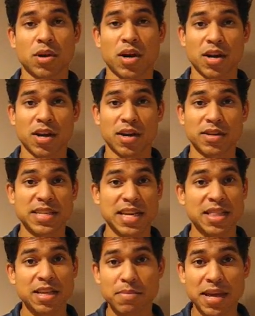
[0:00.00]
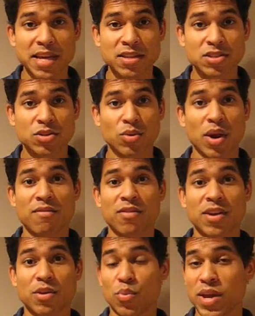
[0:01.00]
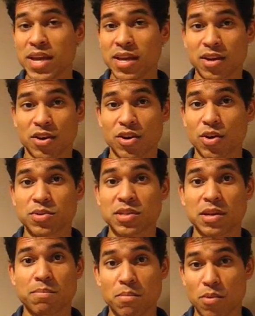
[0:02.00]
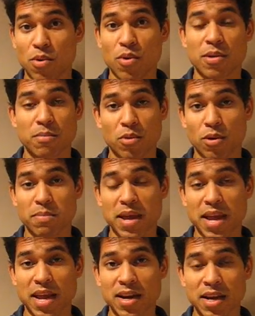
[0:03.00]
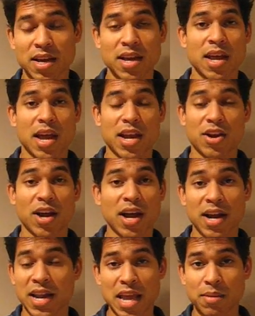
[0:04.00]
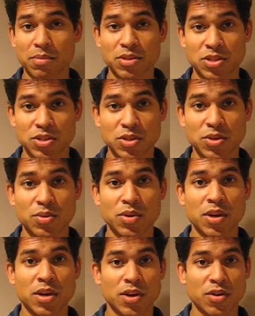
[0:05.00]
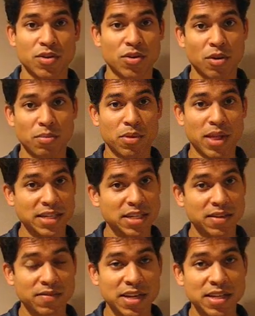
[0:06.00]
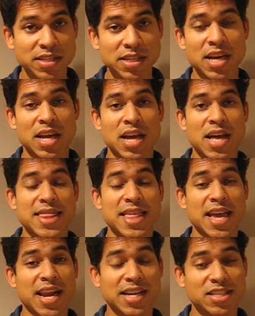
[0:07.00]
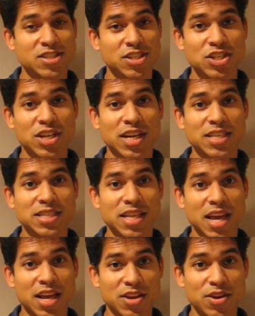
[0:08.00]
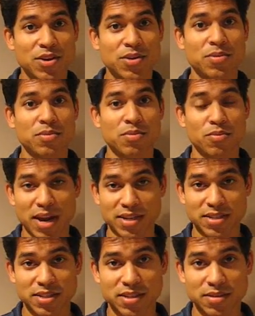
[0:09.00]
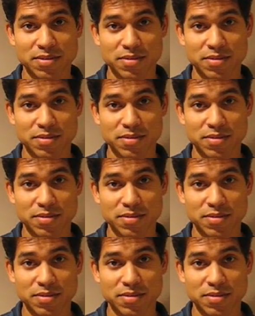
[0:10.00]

on a daily basis, or every week you're noticing more and more pain and you're unable to do your normal activities, then I suggest that you rest.